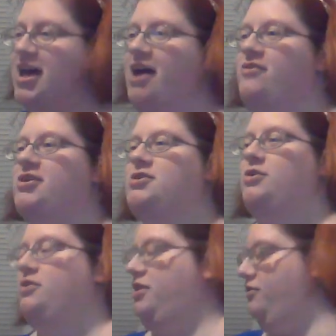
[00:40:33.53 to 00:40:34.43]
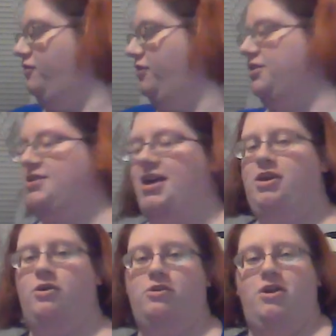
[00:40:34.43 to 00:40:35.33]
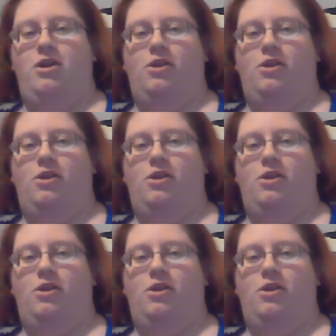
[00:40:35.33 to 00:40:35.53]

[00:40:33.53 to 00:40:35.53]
have it so it looks like you're